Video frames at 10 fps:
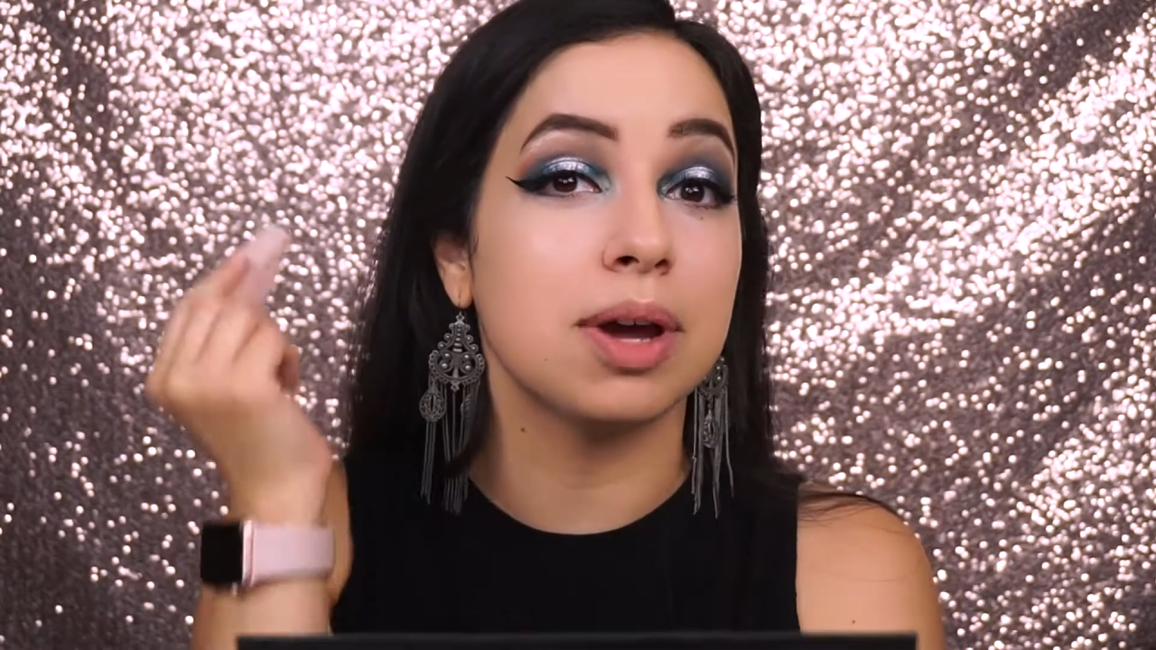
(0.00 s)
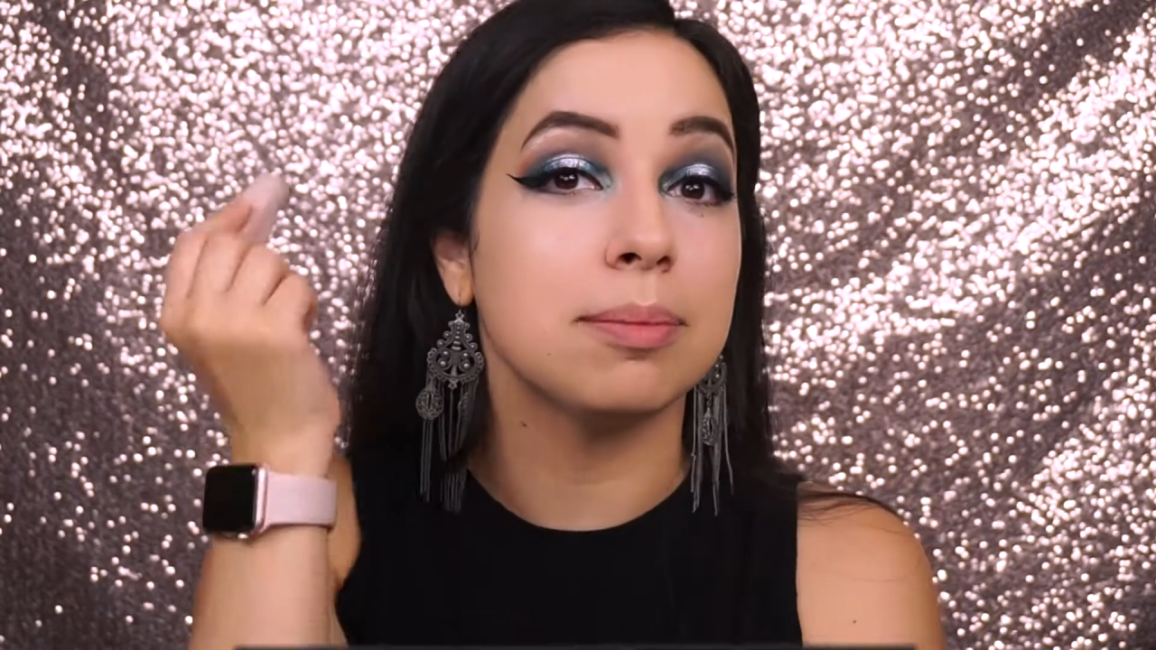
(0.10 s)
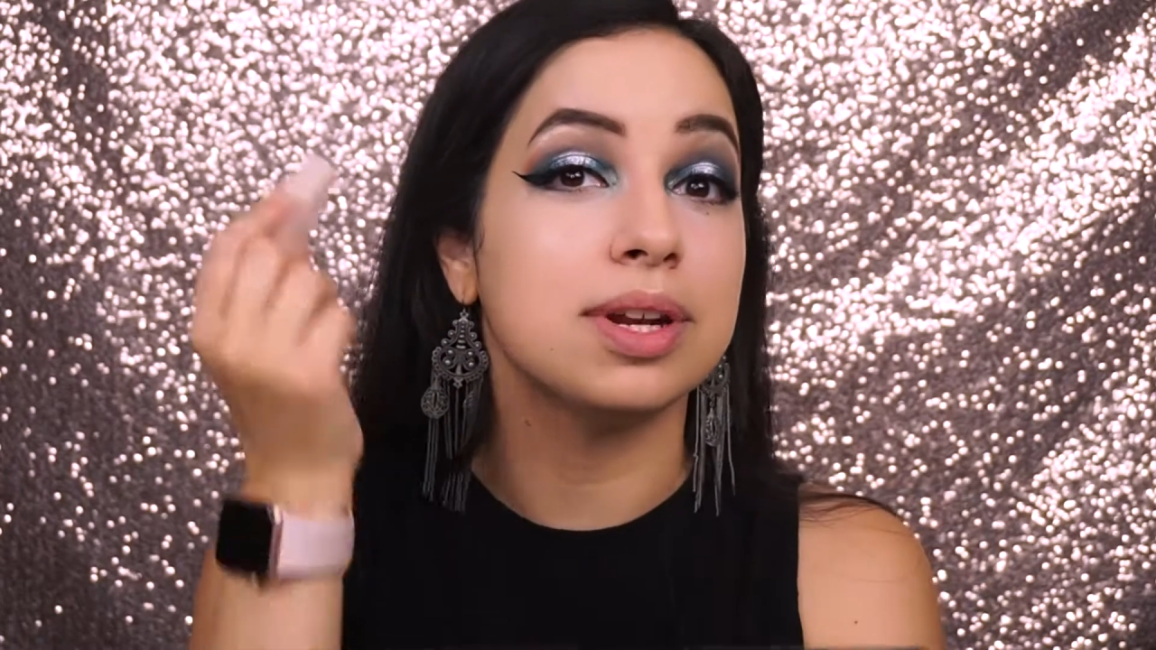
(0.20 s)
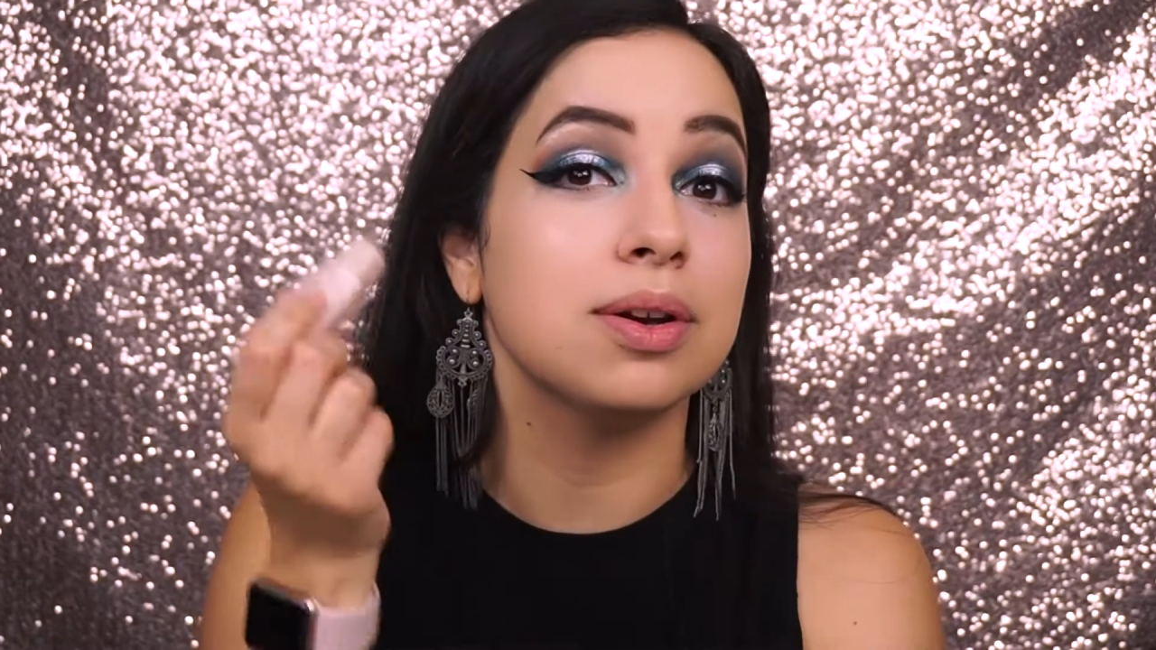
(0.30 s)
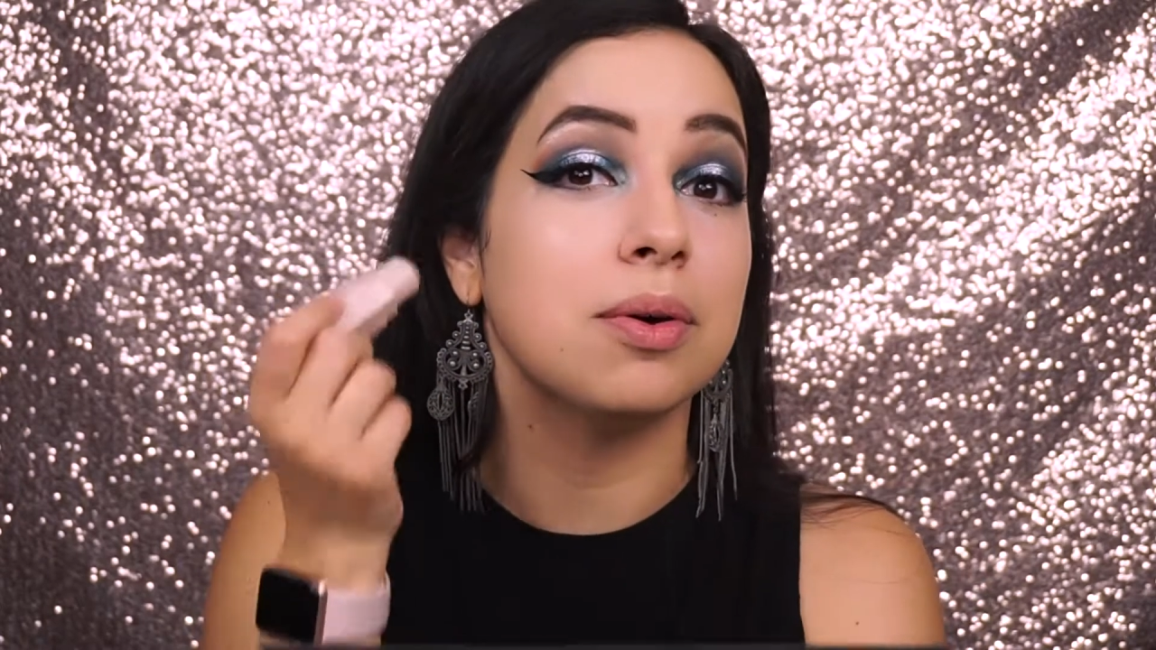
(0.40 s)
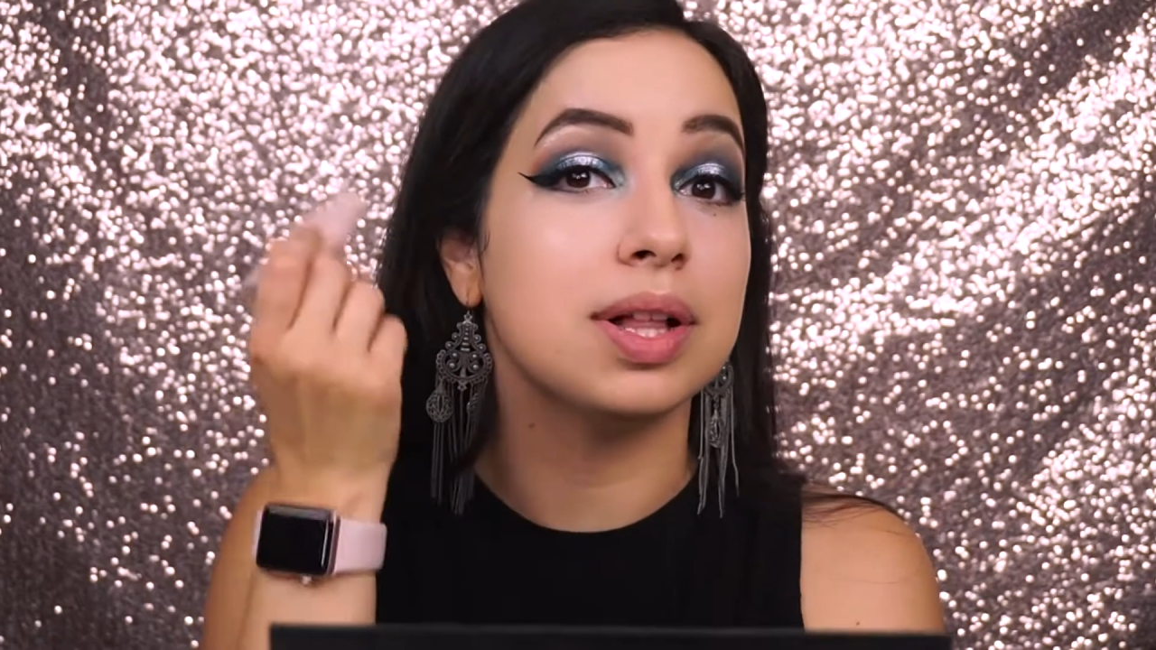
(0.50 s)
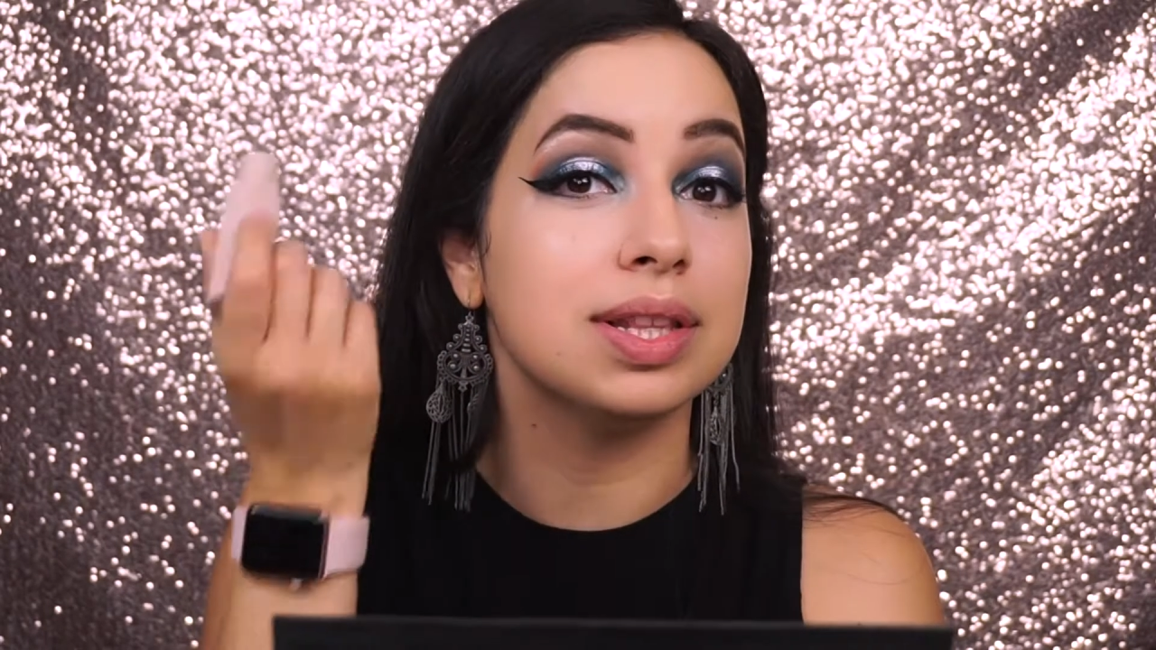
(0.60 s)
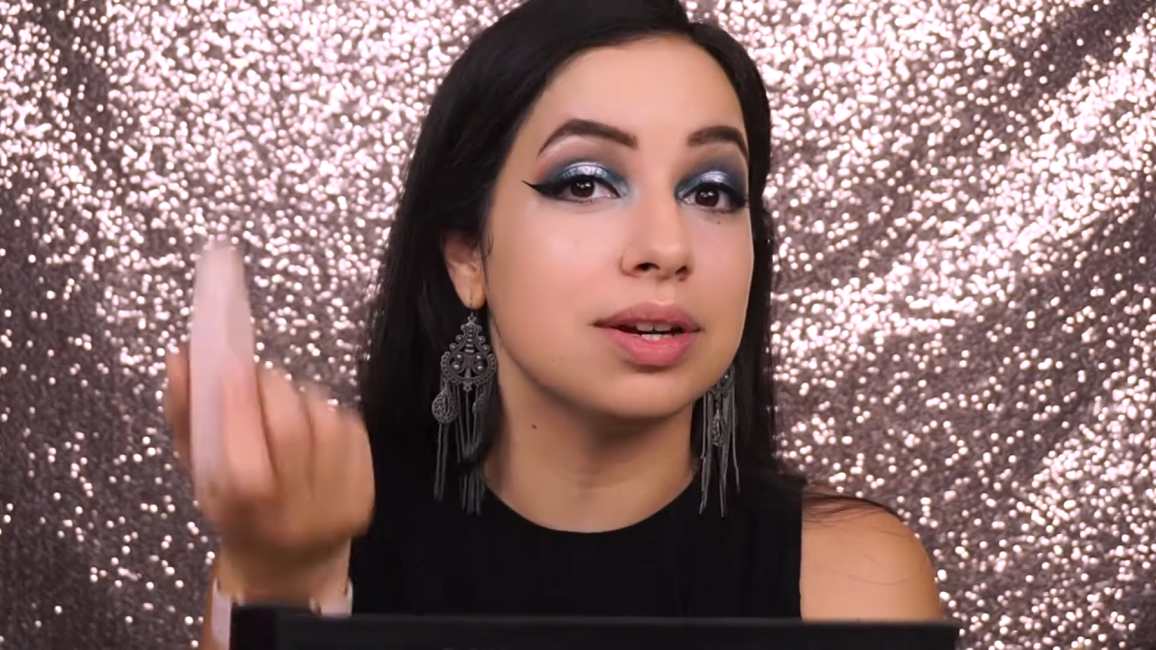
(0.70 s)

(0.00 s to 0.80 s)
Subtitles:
but I'm gonna go a